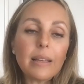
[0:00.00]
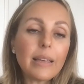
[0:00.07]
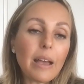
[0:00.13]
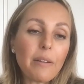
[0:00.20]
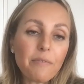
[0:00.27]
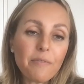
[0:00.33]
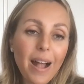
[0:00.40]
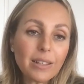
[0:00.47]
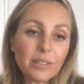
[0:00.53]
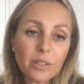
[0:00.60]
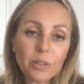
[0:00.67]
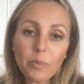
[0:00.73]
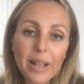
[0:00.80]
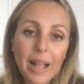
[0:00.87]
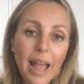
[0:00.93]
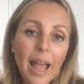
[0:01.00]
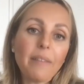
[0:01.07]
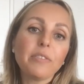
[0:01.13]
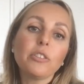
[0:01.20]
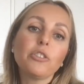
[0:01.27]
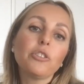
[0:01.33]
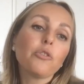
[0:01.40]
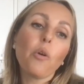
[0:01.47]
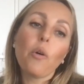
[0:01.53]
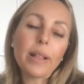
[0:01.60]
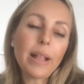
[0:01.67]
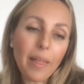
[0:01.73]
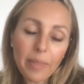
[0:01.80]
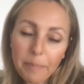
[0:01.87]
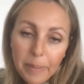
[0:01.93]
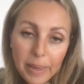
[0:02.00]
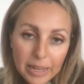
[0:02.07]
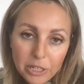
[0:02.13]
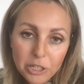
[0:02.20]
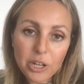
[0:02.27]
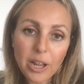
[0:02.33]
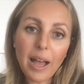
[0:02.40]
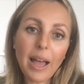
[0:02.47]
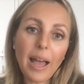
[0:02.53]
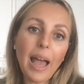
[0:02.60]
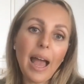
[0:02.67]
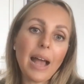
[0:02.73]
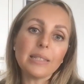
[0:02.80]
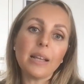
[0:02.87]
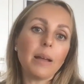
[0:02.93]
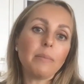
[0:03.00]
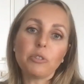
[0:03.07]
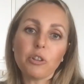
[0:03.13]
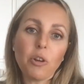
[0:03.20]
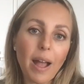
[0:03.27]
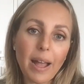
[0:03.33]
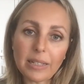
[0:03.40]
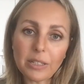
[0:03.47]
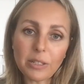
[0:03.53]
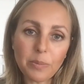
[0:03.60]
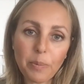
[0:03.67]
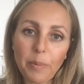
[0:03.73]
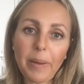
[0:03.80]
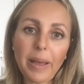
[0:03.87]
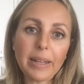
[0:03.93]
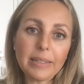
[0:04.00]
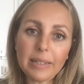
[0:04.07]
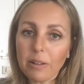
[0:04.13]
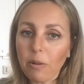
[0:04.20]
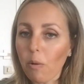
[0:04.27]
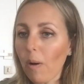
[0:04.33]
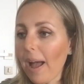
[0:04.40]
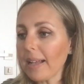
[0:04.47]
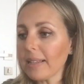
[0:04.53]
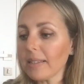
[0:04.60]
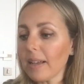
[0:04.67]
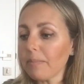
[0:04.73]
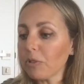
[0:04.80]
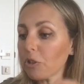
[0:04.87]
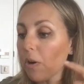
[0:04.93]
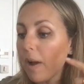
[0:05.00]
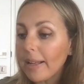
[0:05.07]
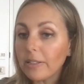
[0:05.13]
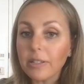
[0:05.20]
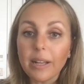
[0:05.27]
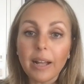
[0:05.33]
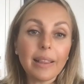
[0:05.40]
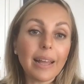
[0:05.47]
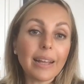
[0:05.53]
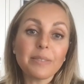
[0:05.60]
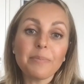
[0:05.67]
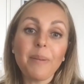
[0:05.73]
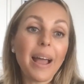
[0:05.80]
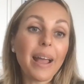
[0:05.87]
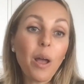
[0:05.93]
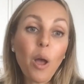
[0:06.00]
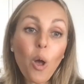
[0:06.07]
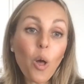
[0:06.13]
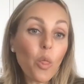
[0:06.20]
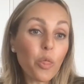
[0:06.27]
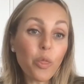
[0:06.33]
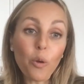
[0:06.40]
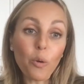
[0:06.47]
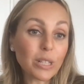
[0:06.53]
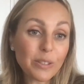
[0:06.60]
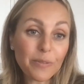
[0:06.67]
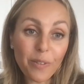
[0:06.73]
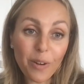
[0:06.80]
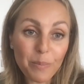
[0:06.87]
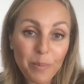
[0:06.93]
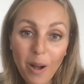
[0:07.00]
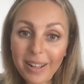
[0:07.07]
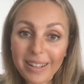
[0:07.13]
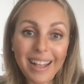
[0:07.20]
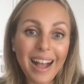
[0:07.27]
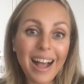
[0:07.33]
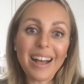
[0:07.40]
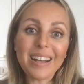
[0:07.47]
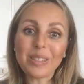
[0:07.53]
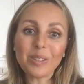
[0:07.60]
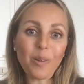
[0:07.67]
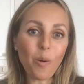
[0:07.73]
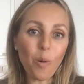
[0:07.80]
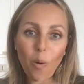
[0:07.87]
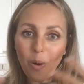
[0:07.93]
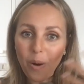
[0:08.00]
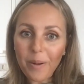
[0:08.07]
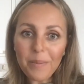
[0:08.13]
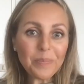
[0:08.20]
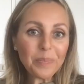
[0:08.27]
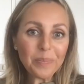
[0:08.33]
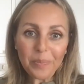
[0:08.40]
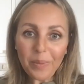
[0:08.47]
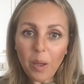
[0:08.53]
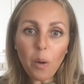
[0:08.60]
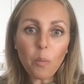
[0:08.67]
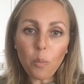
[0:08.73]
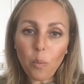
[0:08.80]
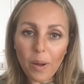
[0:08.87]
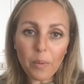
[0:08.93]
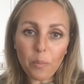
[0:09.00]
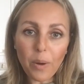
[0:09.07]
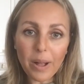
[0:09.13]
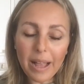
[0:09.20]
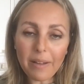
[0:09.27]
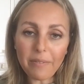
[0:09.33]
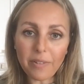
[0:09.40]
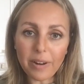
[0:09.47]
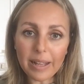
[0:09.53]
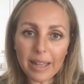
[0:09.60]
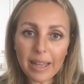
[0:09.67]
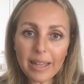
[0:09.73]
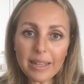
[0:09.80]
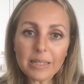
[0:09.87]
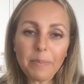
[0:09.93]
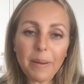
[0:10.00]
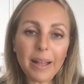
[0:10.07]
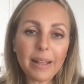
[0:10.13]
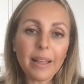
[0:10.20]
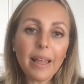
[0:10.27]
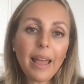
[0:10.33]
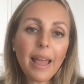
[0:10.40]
get frazzled when I have to draw another picture as I'm trying to prepare dinner, or as I'm trying to collect my thoughts for a podcast, or whatever it is. But